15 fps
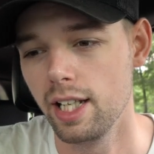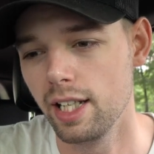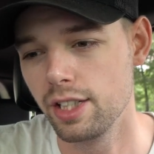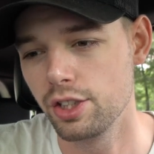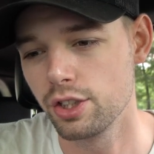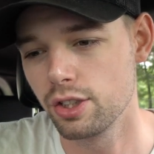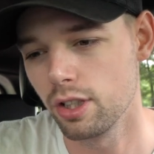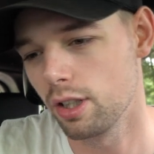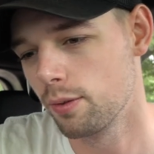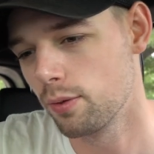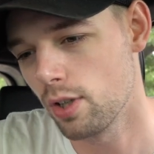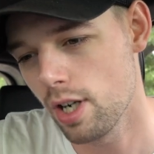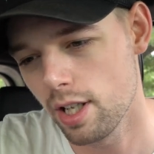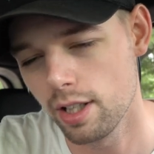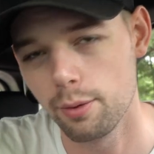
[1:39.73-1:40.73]
it just
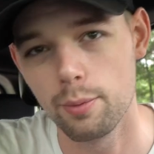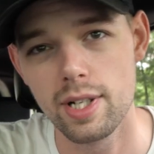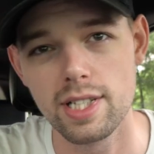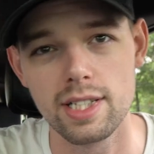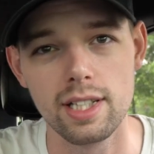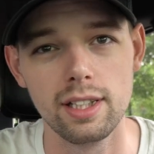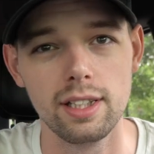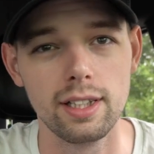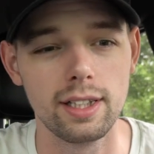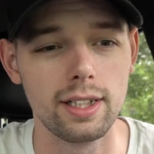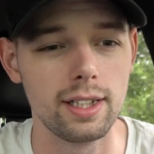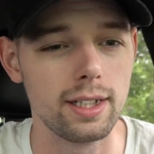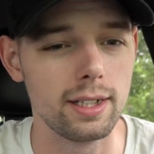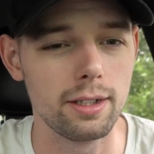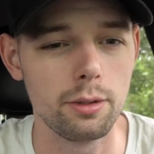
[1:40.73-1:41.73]
overall it
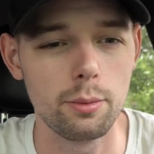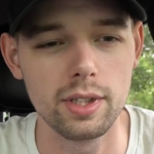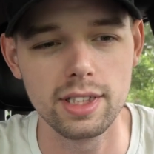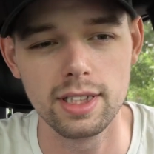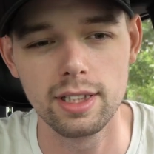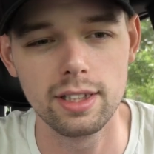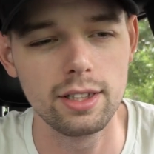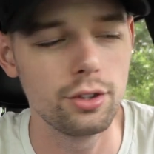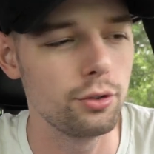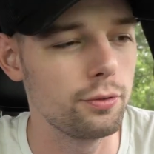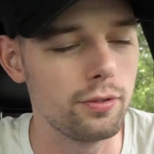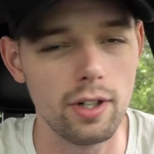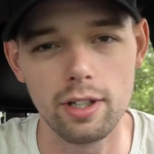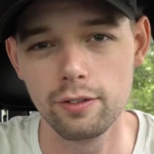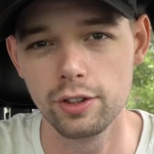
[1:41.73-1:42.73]
wasn't too
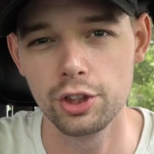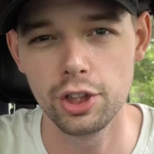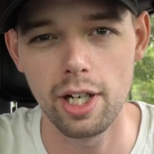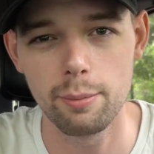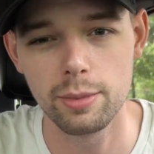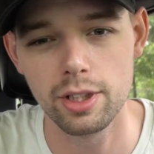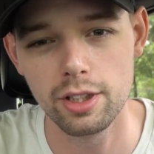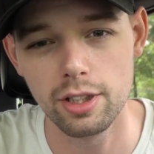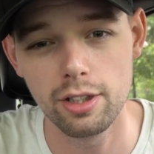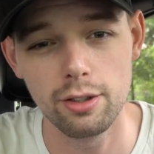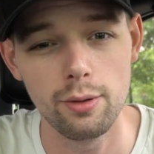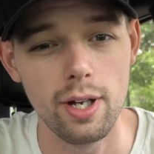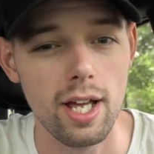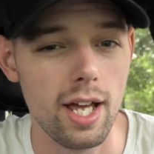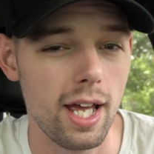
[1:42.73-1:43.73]
fun of a job to
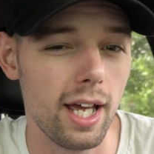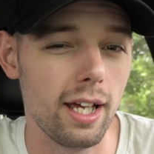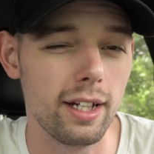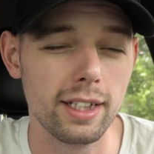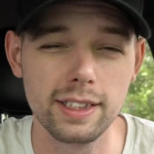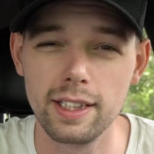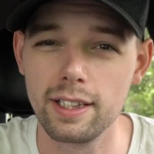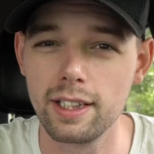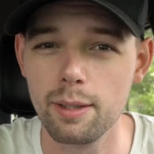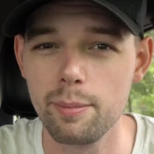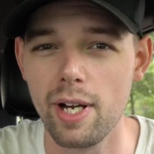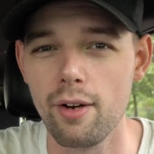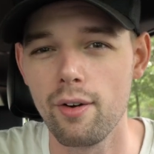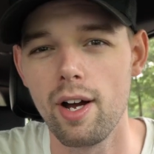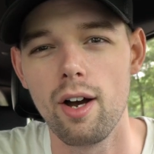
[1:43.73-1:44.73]
do, and it didn't come
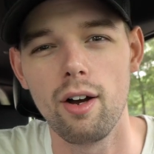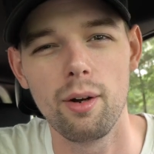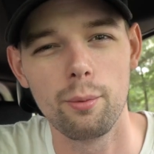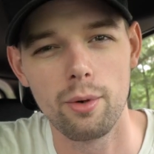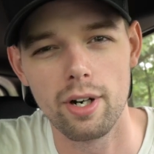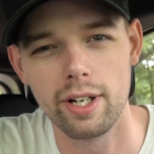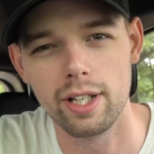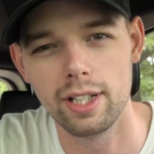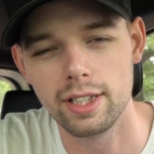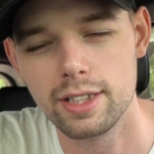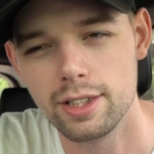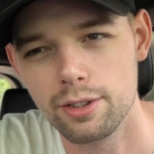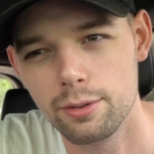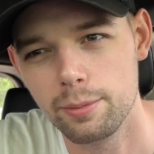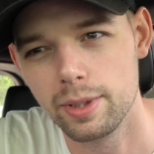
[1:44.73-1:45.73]
out how I wanted it
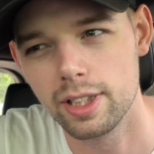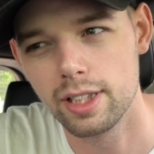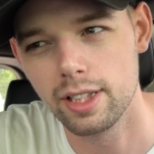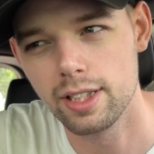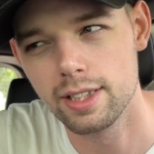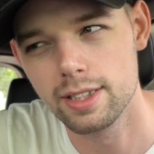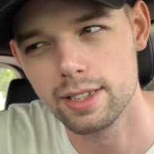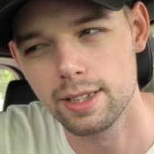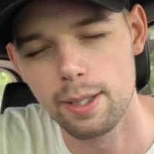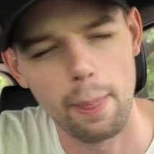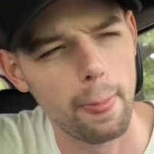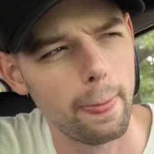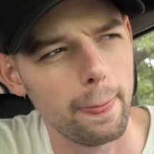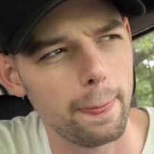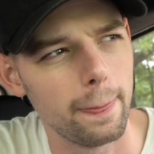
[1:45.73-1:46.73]
to because
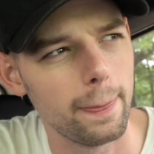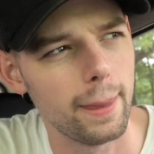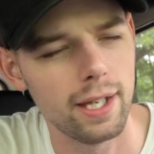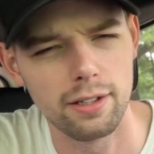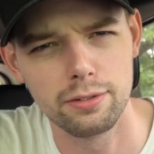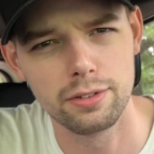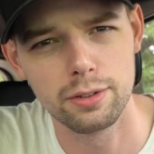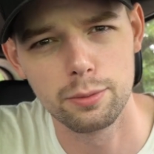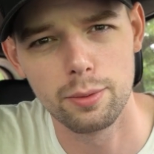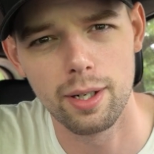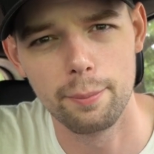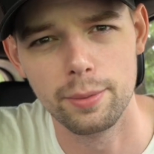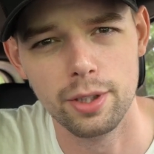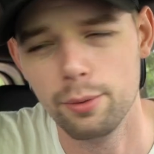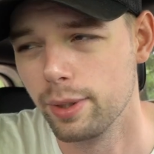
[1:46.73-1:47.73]
I don't know what
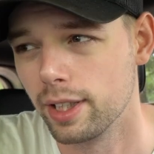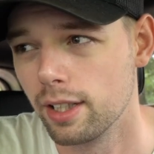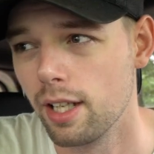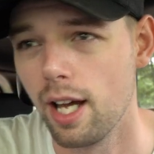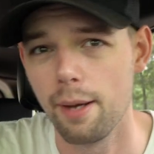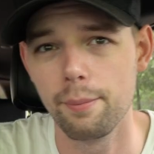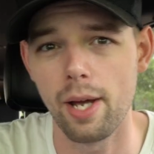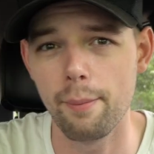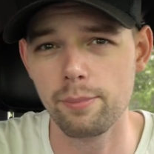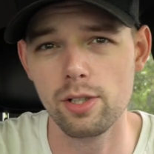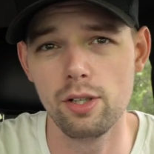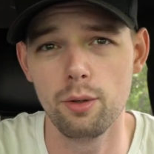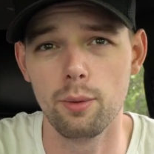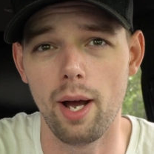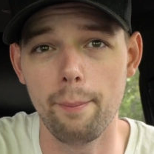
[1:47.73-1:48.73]
I'm doing. I'm
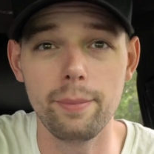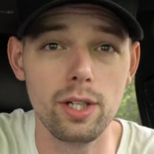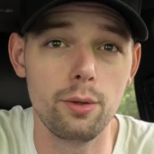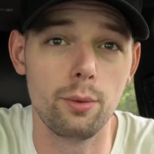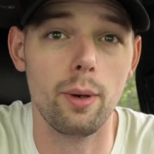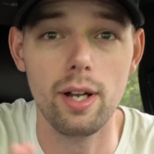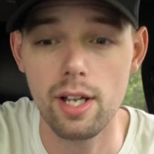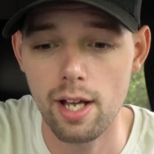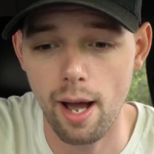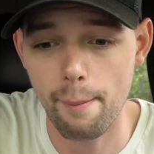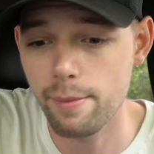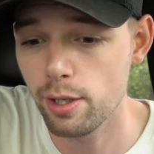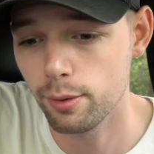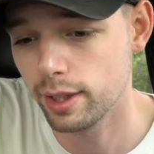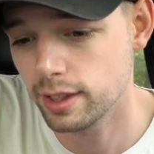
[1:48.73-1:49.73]
new.
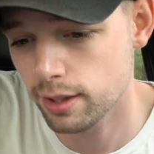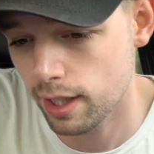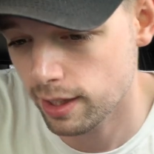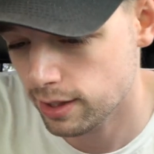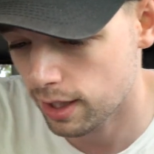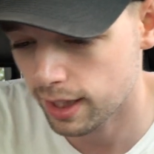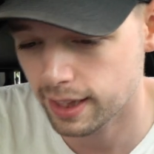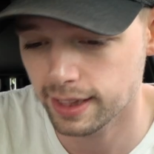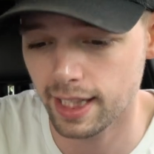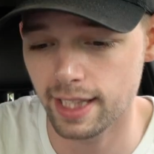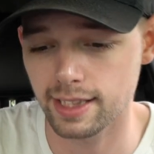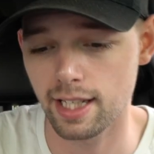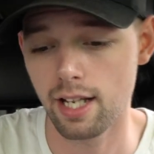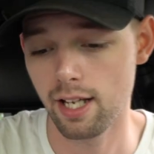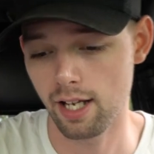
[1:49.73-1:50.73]
That's all I can say
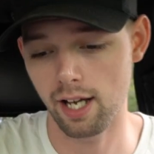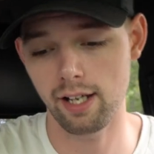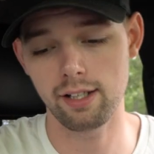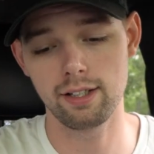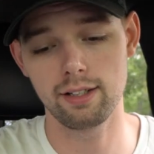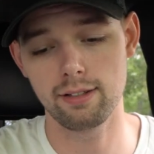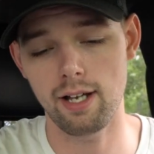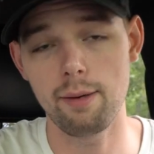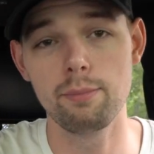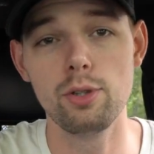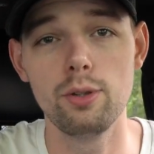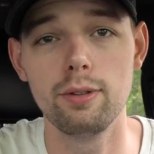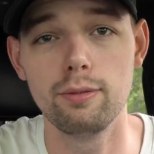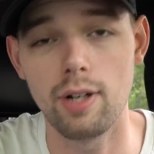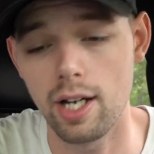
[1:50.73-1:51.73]
is I'm
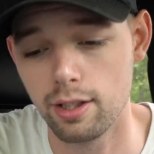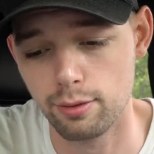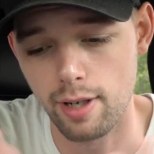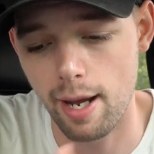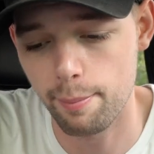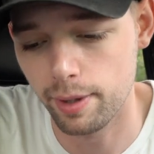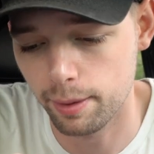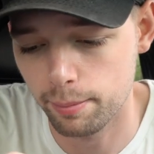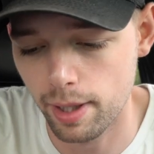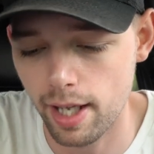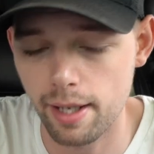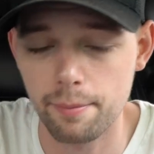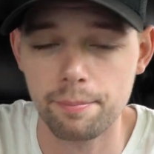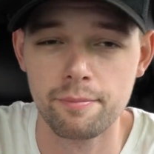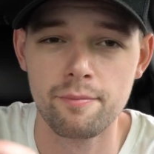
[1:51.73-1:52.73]
new to vinyl wrapping, but